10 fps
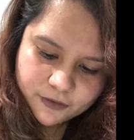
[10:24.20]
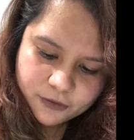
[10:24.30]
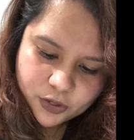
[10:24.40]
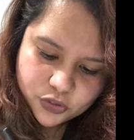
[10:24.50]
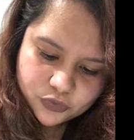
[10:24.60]

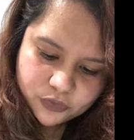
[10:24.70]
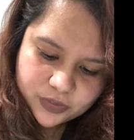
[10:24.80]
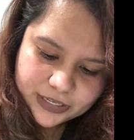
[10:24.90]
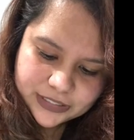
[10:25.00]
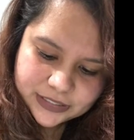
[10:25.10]
Fierce
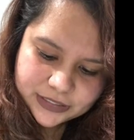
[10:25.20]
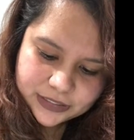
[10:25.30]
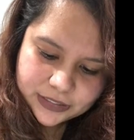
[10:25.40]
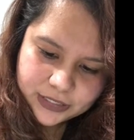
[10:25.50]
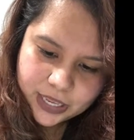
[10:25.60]
Flicks,
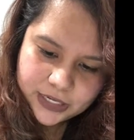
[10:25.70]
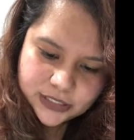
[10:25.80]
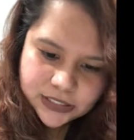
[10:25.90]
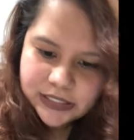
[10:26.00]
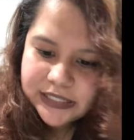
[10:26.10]
Kia. It
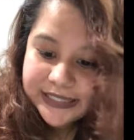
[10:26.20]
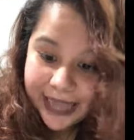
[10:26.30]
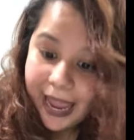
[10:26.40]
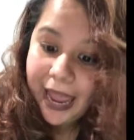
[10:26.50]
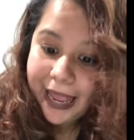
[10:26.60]
doesn't
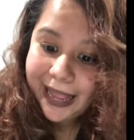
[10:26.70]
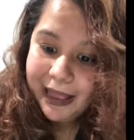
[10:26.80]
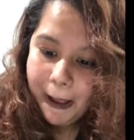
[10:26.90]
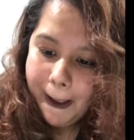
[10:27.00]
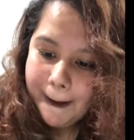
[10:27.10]
say.
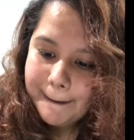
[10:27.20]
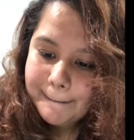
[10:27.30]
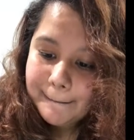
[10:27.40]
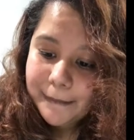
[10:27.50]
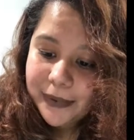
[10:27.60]

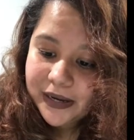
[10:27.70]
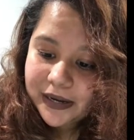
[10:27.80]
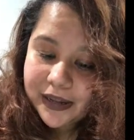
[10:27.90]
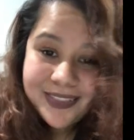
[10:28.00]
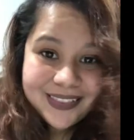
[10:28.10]

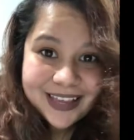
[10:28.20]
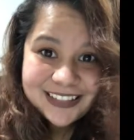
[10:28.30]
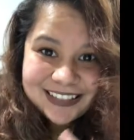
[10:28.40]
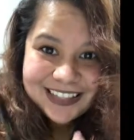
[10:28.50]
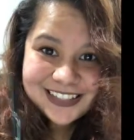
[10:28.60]
But
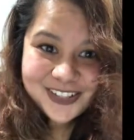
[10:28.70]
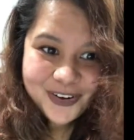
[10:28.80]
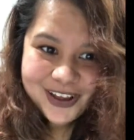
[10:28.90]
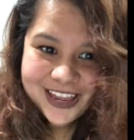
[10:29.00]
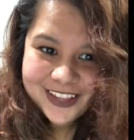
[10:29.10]
nonetheless, let's
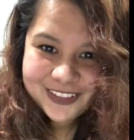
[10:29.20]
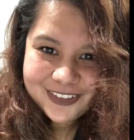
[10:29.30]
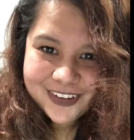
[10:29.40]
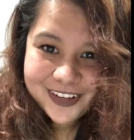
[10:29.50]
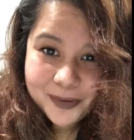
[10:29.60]
go ahead and
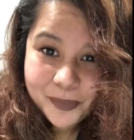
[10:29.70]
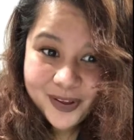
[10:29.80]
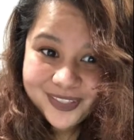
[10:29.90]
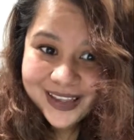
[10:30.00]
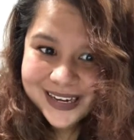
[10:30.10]
look it up
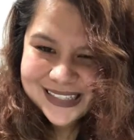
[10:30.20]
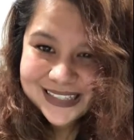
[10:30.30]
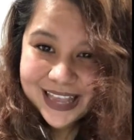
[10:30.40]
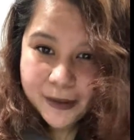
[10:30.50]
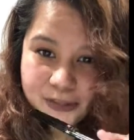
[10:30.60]
online and
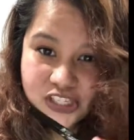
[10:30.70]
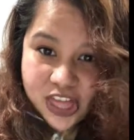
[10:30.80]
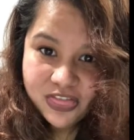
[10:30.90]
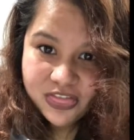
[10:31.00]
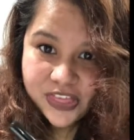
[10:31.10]
see how much
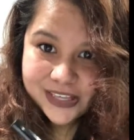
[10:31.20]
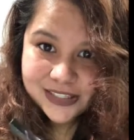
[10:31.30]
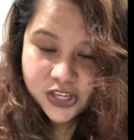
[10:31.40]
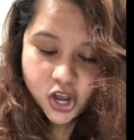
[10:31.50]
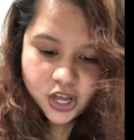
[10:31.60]

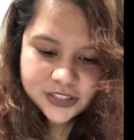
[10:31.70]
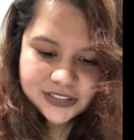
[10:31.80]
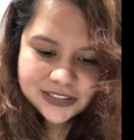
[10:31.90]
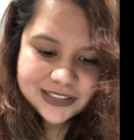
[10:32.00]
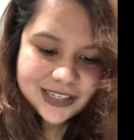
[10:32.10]
this
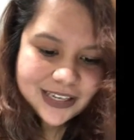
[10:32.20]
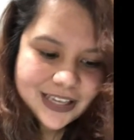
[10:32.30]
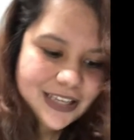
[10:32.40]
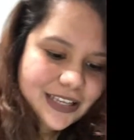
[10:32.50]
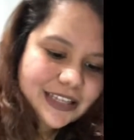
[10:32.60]
costs.
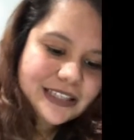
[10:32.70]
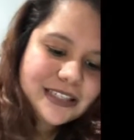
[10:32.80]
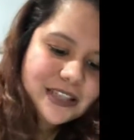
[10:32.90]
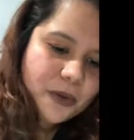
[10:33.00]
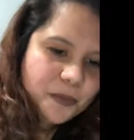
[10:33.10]

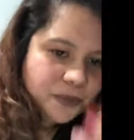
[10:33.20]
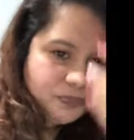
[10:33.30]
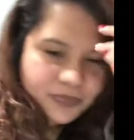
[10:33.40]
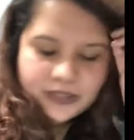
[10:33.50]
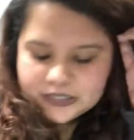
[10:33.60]
So,
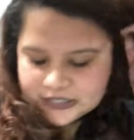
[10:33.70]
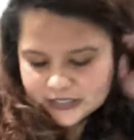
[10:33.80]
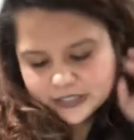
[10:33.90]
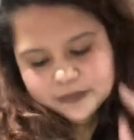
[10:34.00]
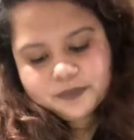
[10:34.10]
let's
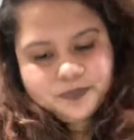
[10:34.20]
see.